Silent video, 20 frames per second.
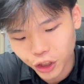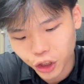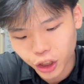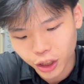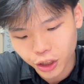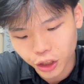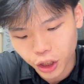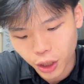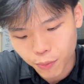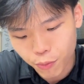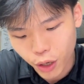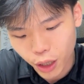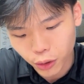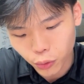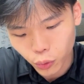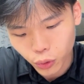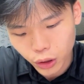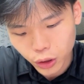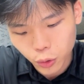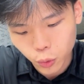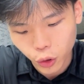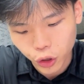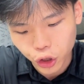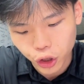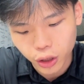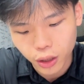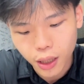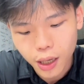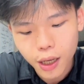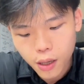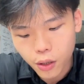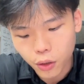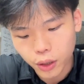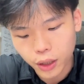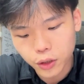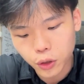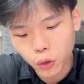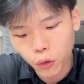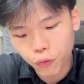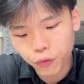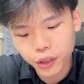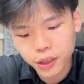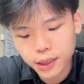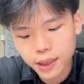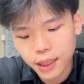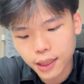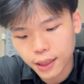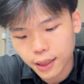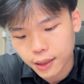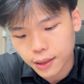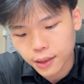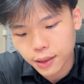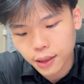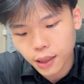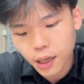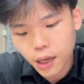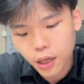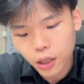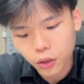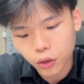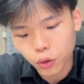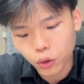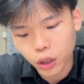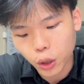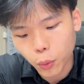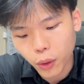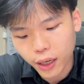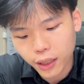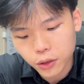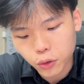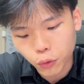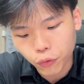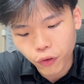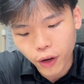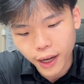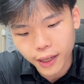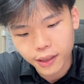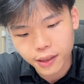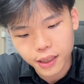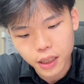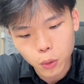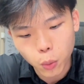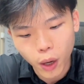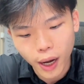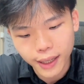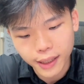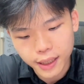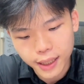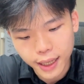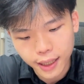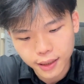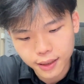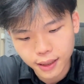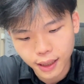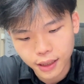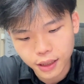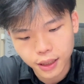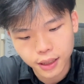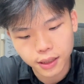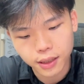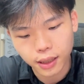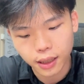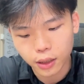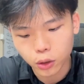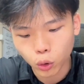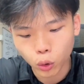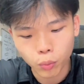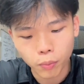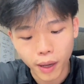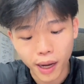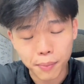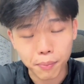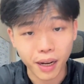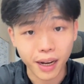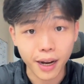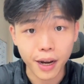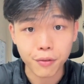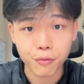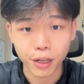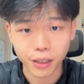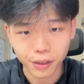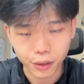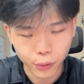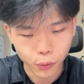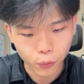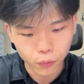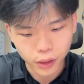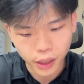just jump right into this question. Okay, so first thing is, they want us to find dy dx, and just don't mind my handwriting over